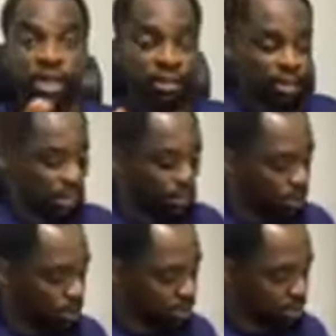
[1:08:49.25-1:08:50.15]
and
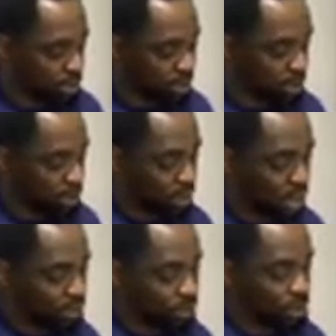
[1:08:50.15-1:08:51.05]
all the
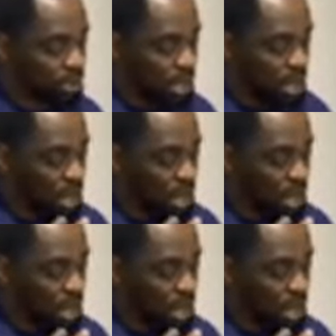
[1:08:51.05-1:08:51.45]
actors